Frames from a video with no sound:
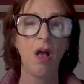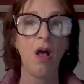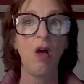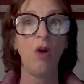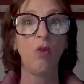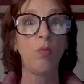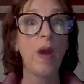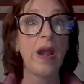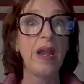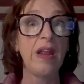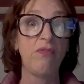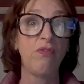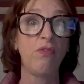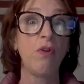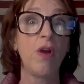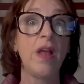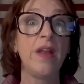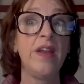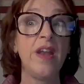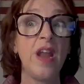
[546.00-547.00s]
already
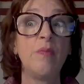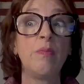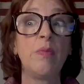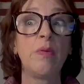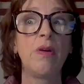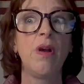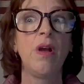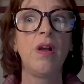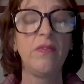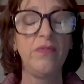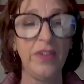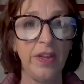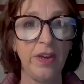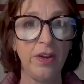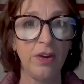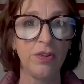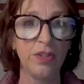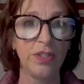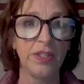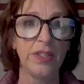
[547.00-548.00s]
for a number of
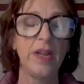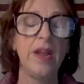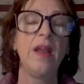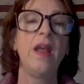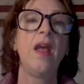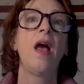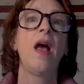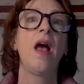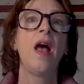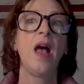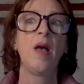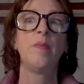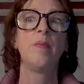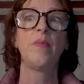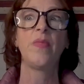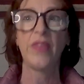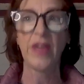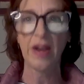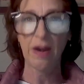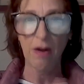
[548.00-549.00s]
years.
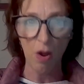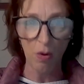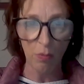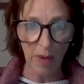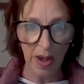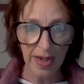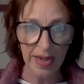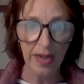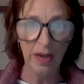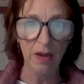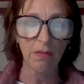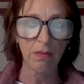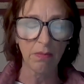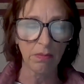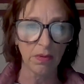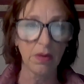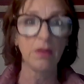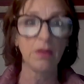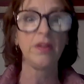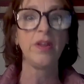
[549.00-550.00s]
They're already,
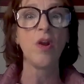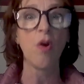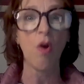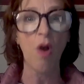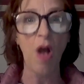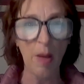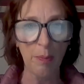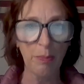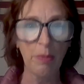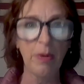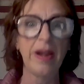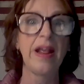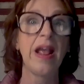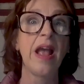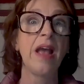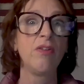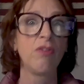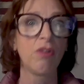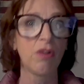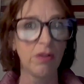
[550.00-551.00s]
operating
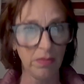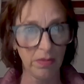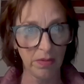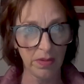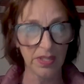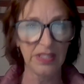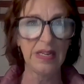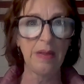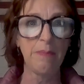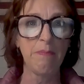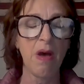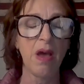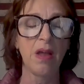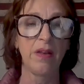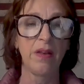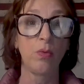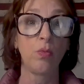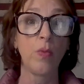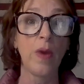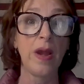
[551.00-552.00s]
under the same
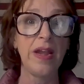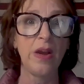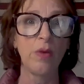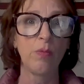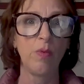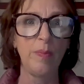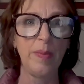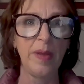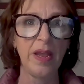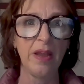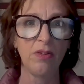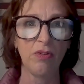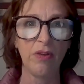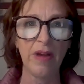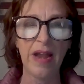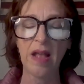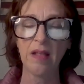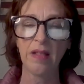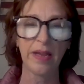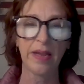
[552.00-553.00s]
model that Rainier will be under
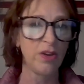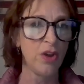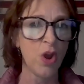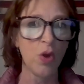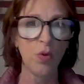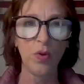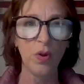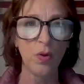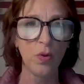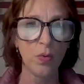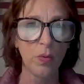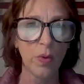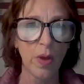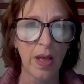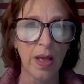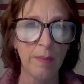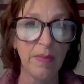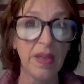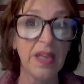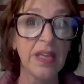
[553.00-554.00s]
now, like no new
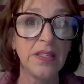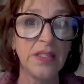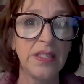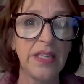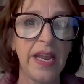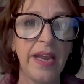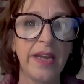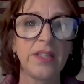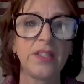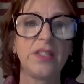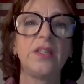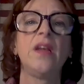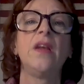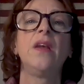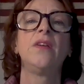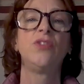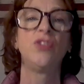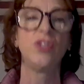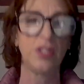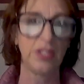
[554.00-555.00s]
intakes,
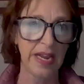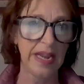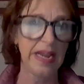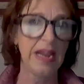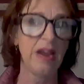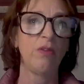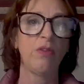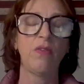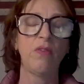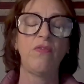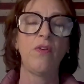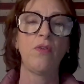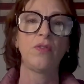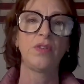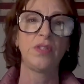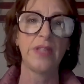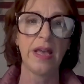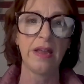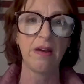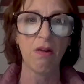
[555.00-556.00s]
just take care of the
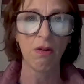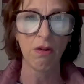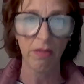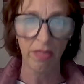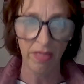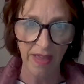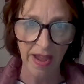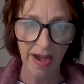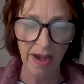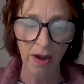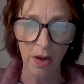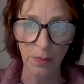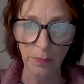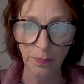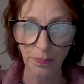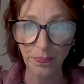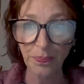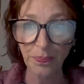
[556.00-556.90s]
folks that are there.